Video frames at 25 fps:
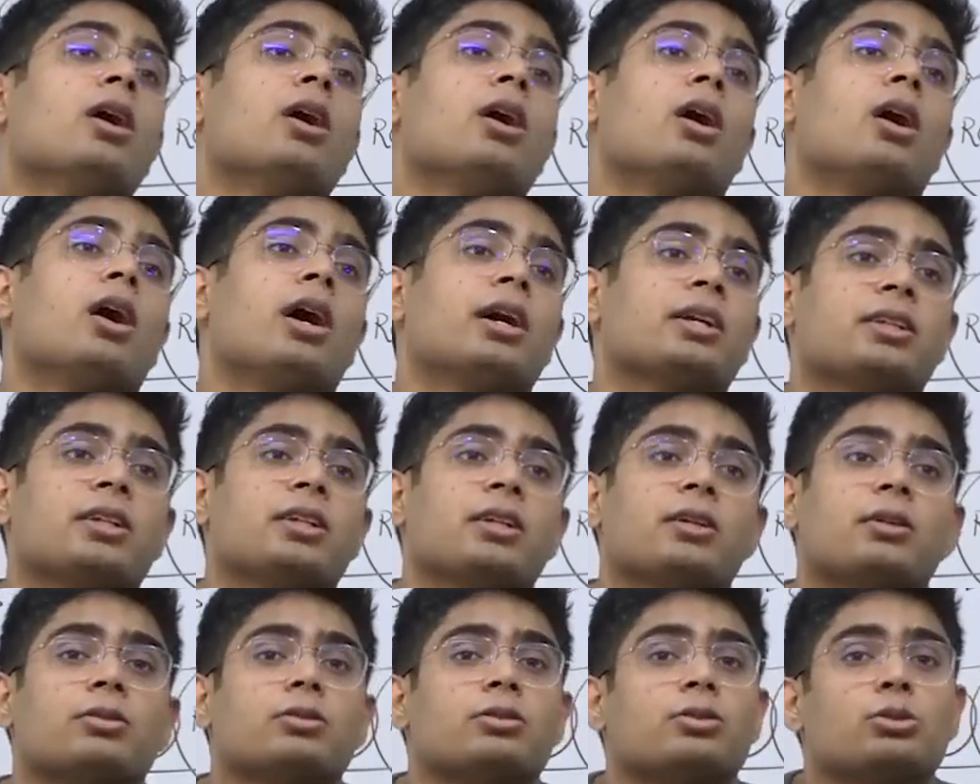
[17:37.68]
I
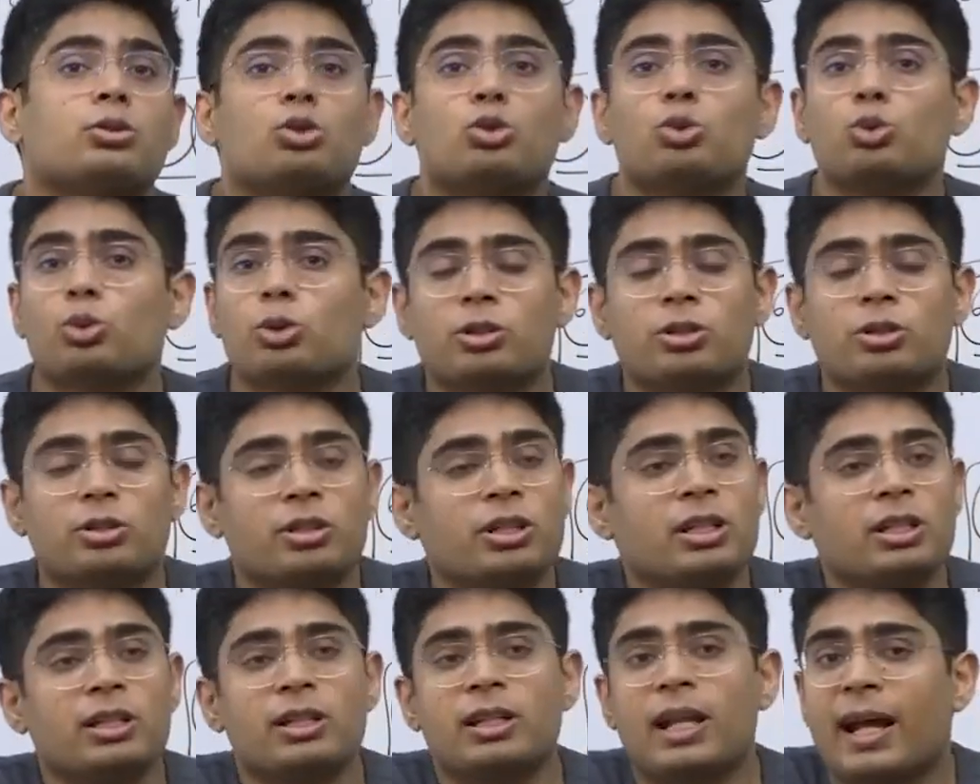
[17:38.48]
think 2 or
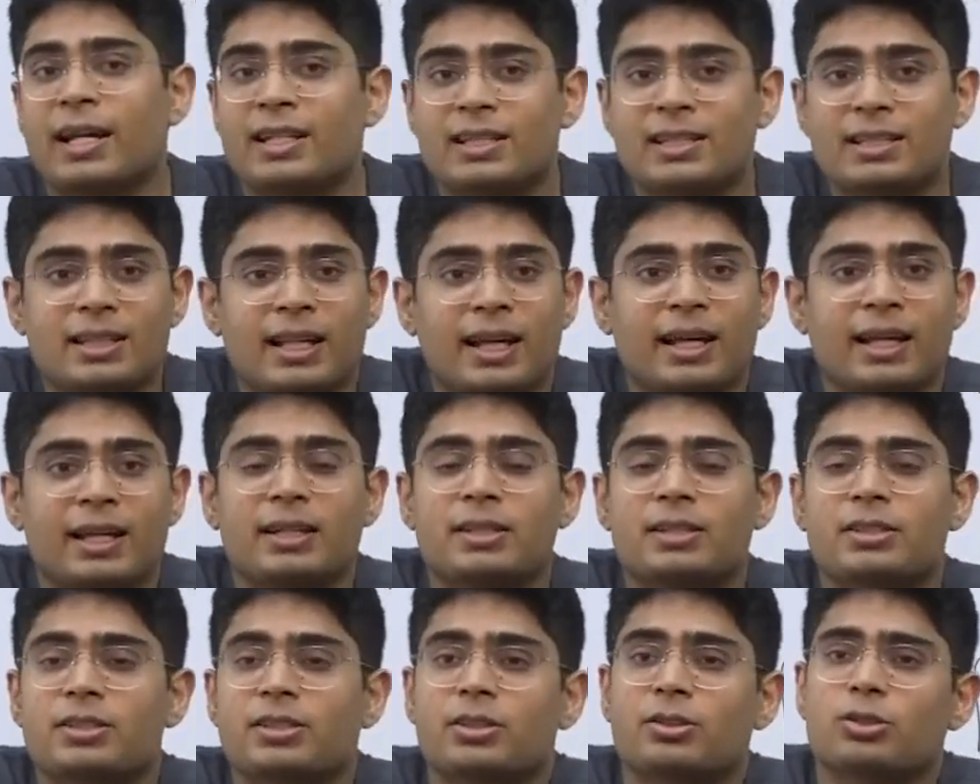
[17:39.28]
3
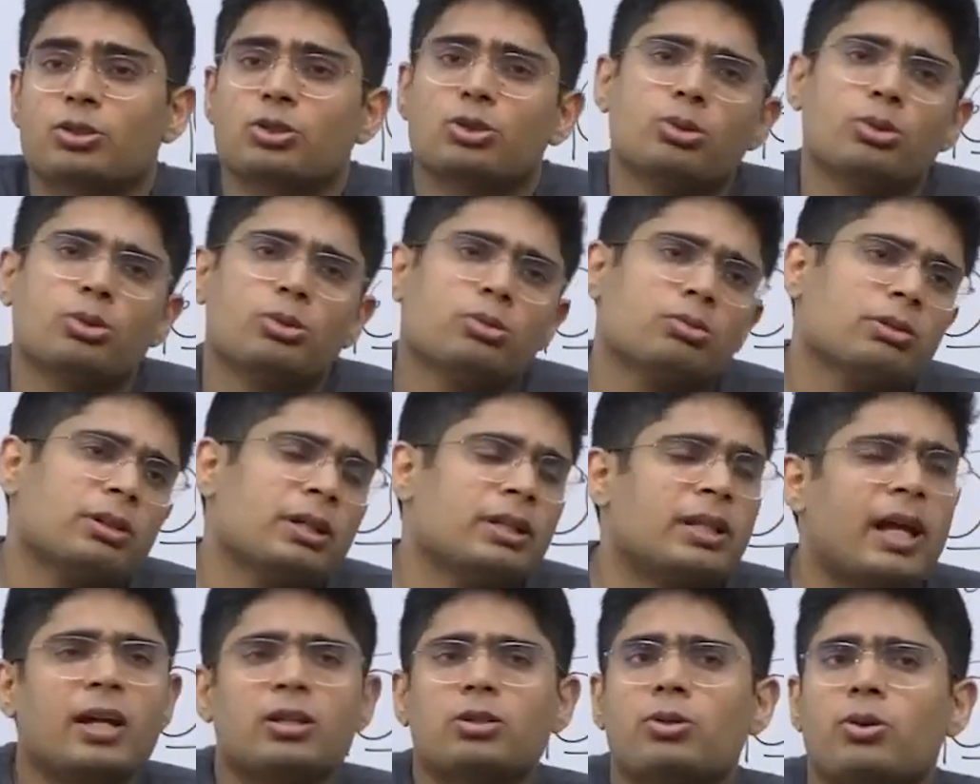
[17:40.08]
landslides. So in
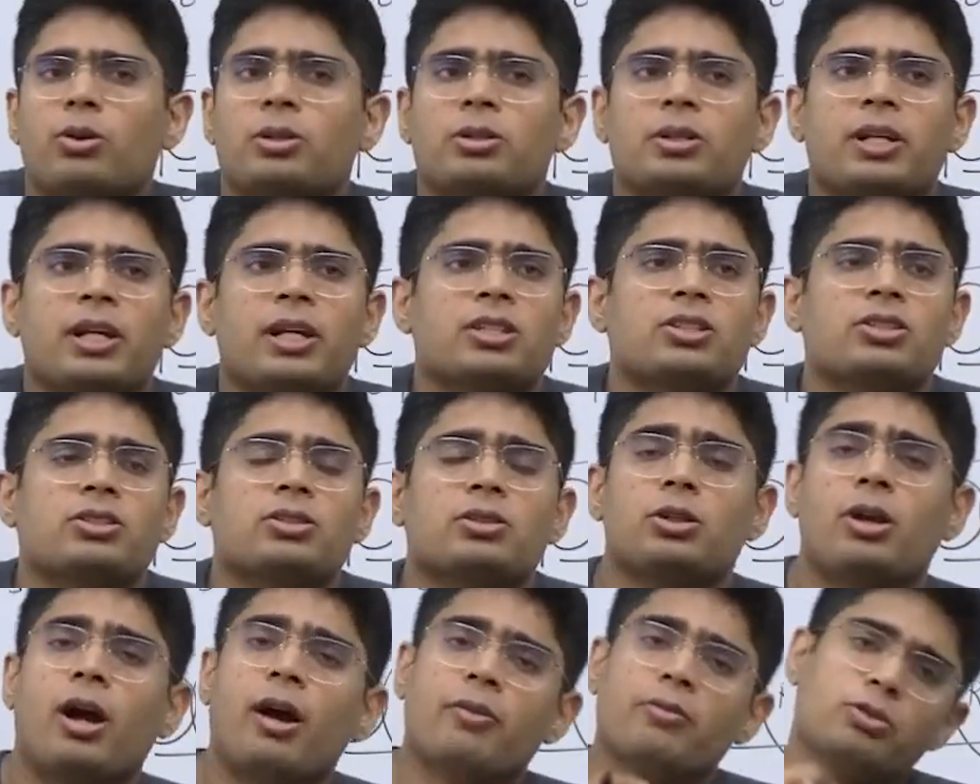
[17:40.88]
that context,
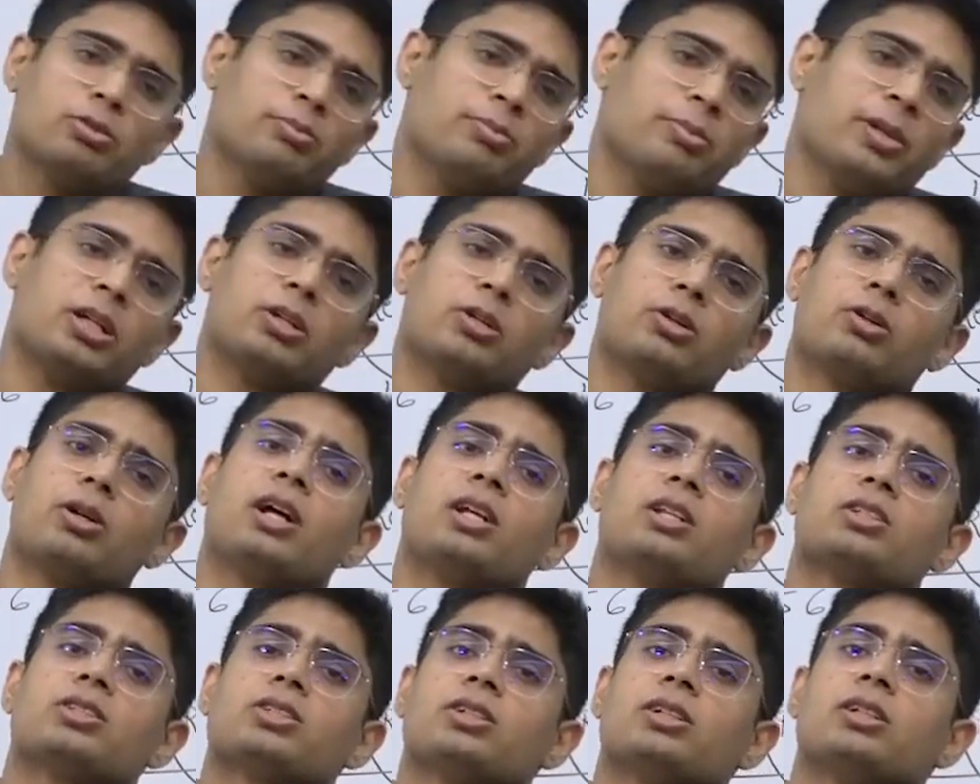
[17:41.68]
you have to make your
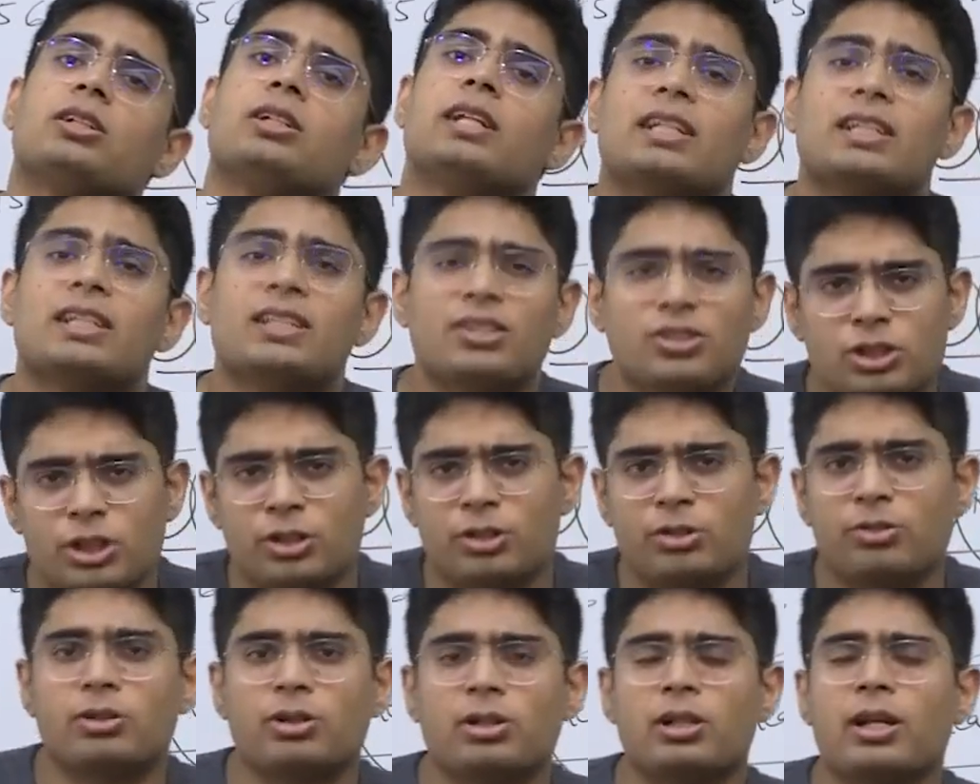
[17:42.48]
answer less
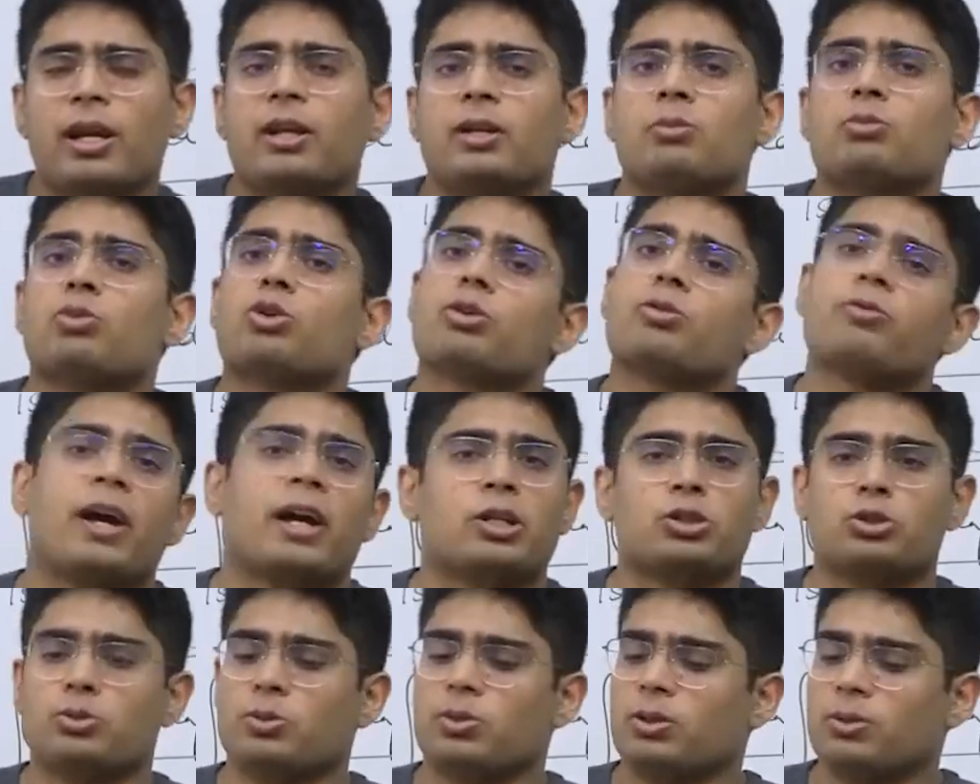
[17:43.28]
general and more
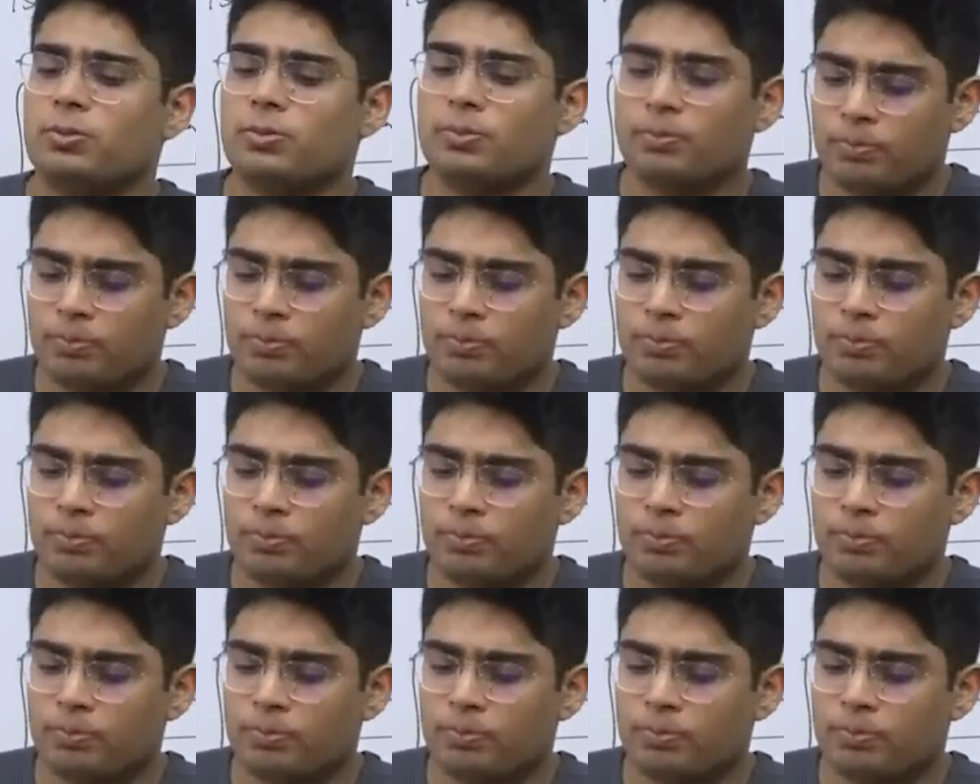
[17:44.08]
factual.